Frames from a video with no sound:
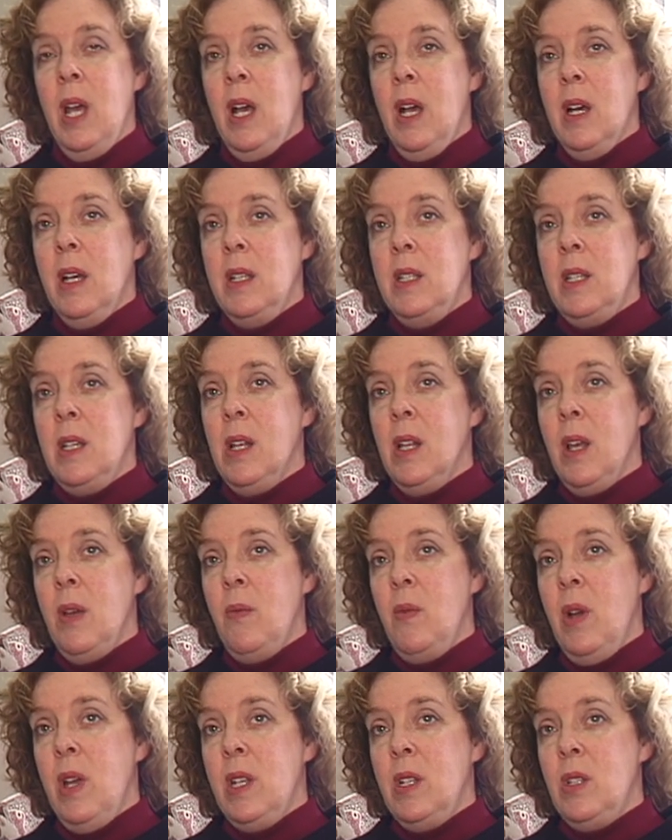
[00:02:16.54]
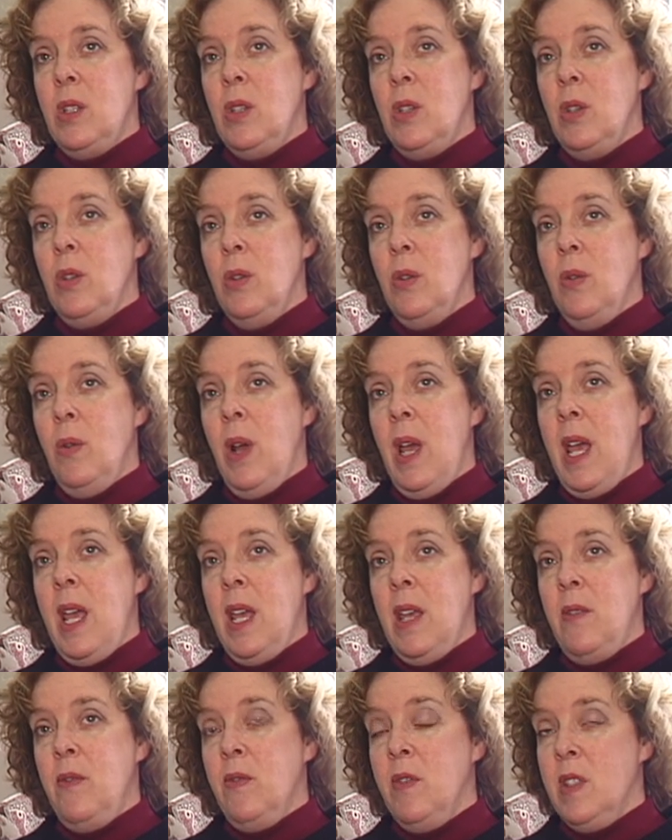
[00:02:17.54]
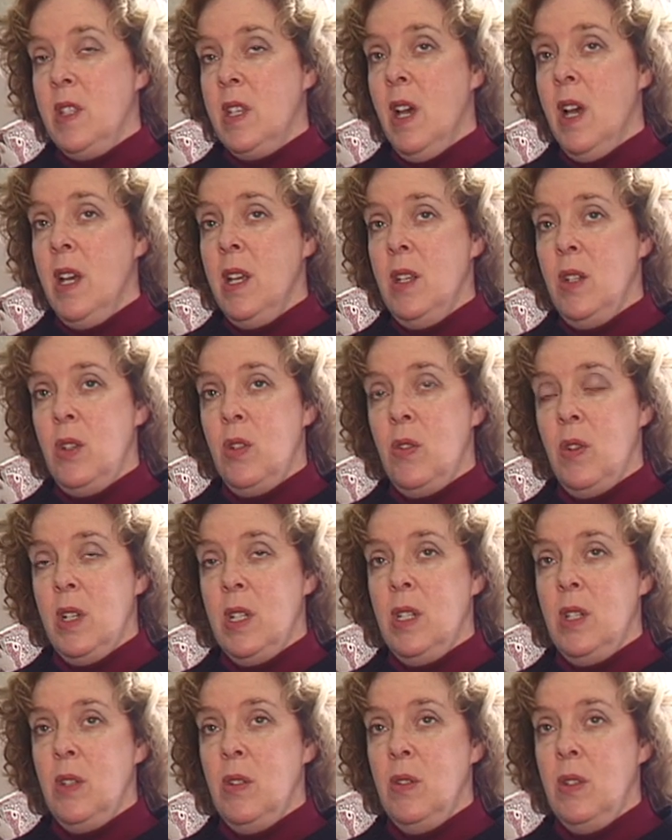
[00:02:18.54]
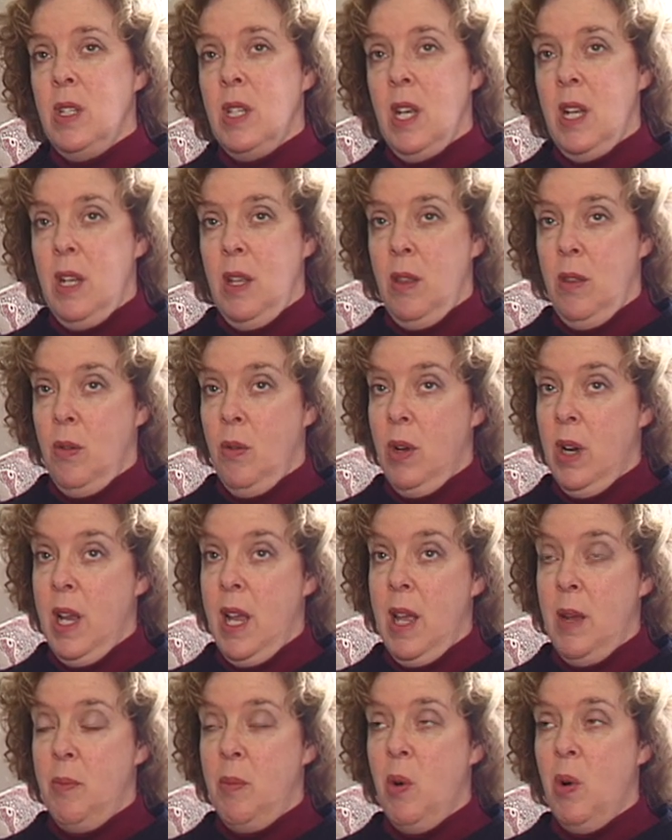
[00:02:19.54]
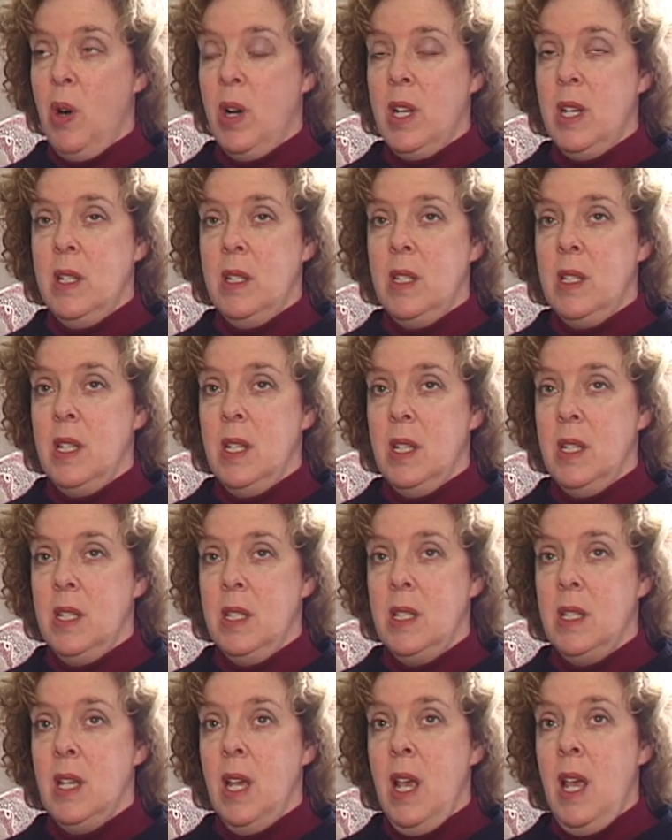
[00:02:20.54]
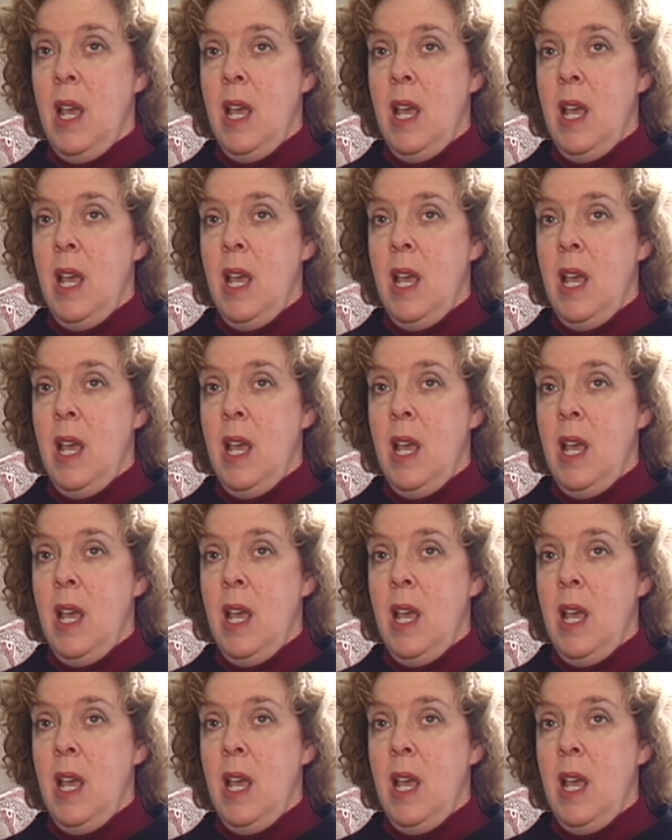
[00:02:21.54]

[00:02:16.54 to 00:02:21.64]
Until I went to a physiatrist who said he thought I had Parkinson's